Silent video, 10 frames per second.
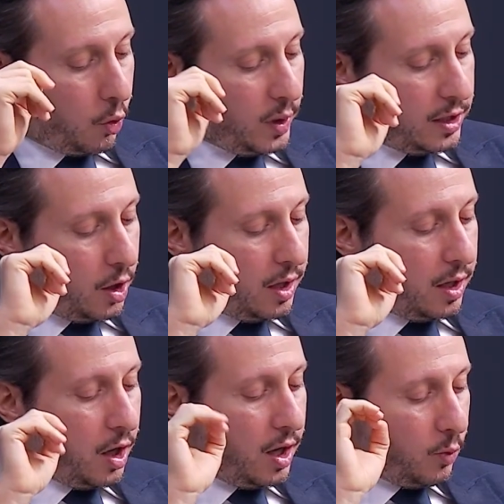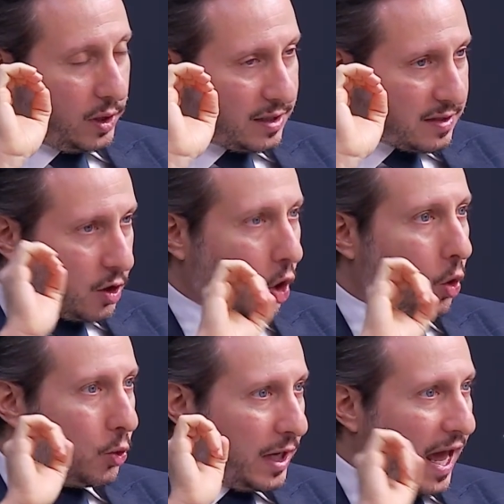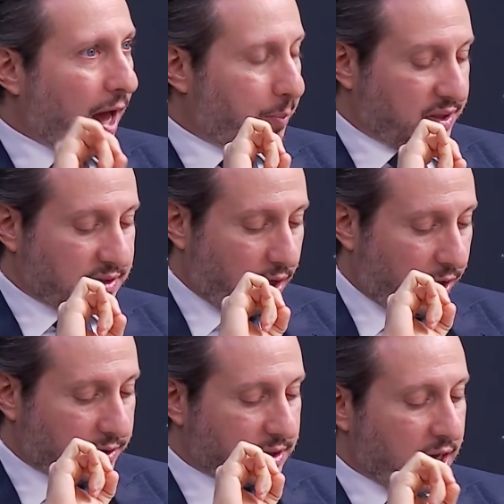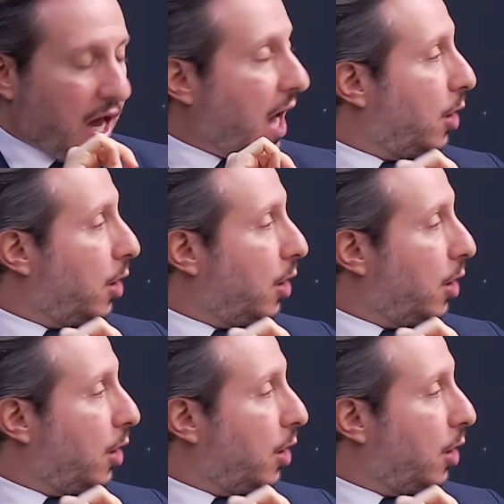Or will, it, will its own appetite